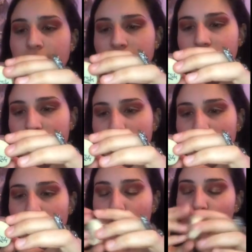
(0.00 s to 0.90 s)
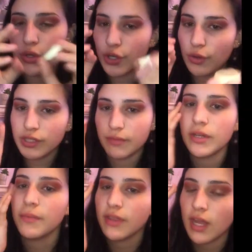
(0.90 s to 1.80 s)
It's in the shade Your Toast, and I'm
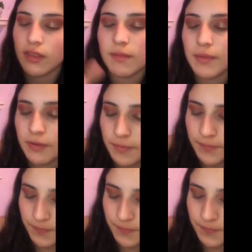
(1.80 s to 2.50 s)
going to put that in the middle.